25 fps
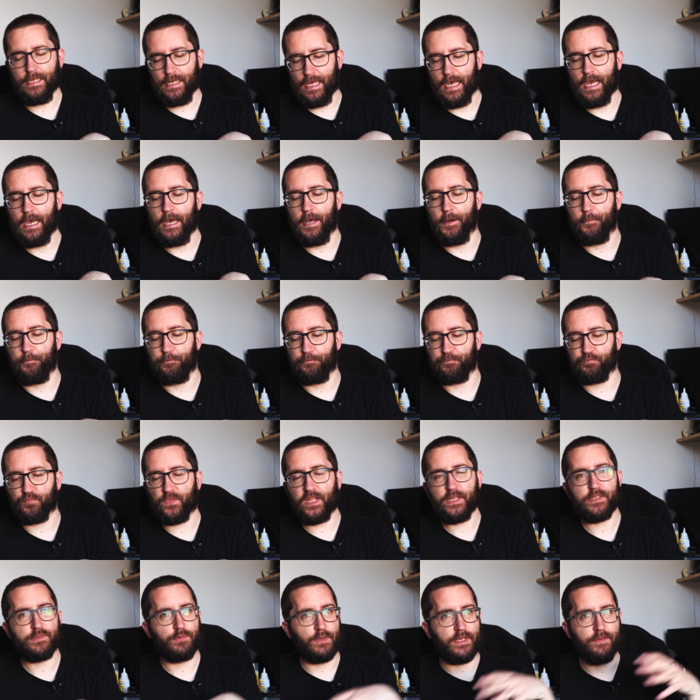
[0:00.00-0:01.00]

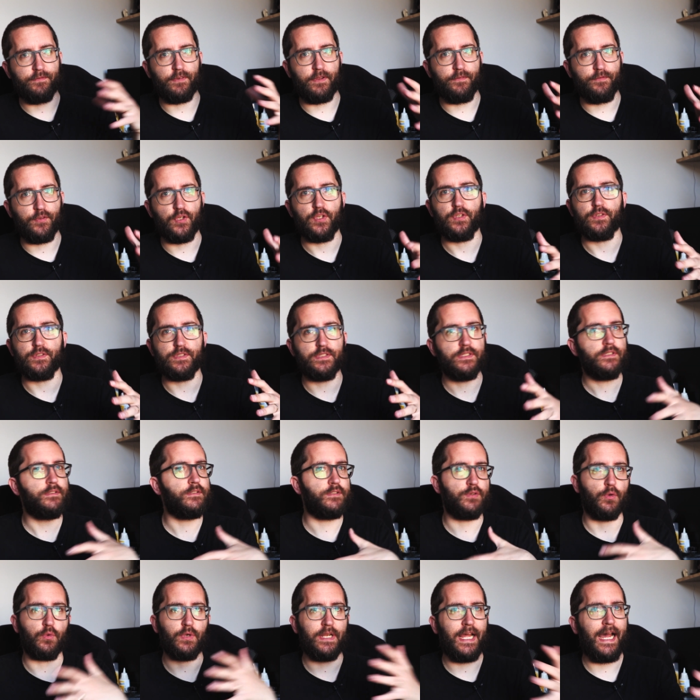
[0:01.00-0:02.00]
So even if you
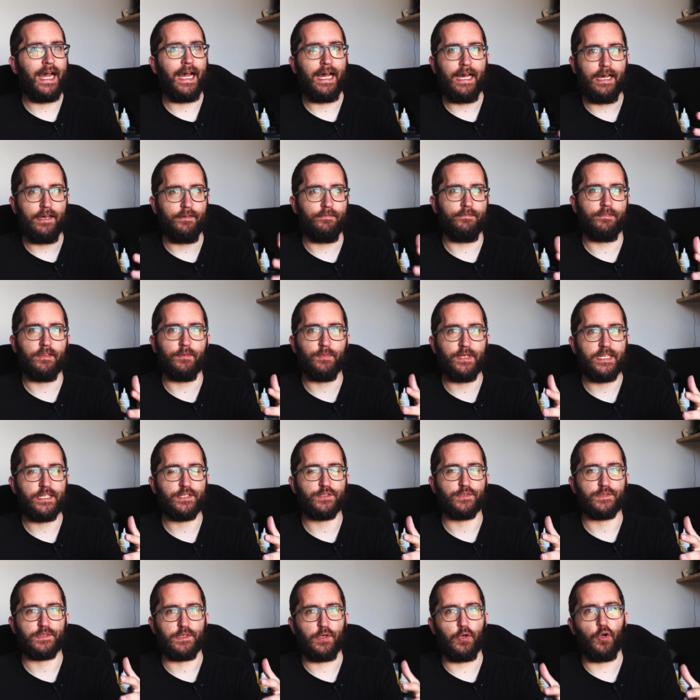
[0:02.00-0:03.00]
don't have the
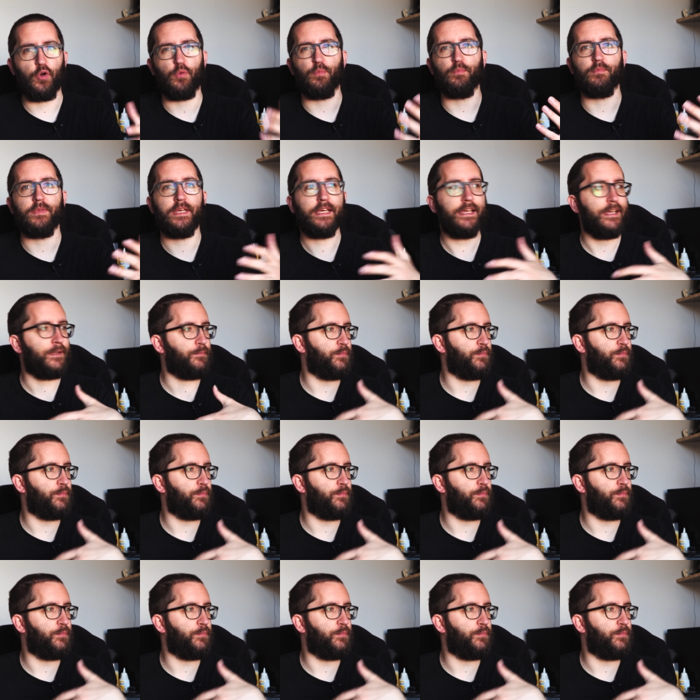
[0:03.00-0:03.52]
miniatures at home,